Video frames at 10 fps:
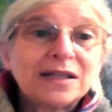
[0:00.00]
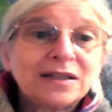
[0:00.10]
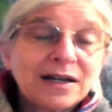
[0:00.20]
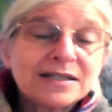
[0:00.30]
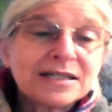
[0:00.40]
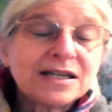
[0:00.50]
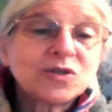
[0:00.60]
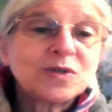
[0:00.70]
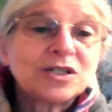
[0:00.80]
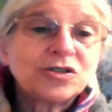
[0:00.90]
and the United
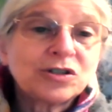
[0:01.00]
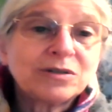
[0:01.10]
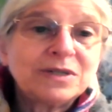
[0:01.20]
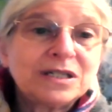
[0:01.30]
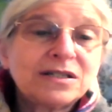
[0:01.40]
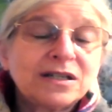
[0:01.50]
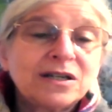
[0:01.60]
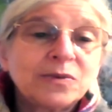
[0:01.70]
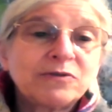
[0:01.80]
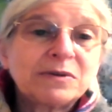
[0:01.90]
States was determined
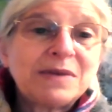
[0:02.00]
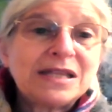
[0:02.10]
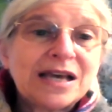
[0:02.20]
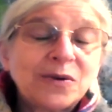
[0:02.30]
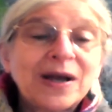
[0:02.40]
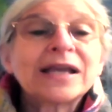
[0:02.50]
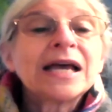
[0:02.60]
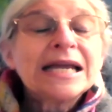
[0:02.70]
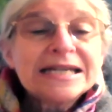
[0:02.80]
that it would remain that way.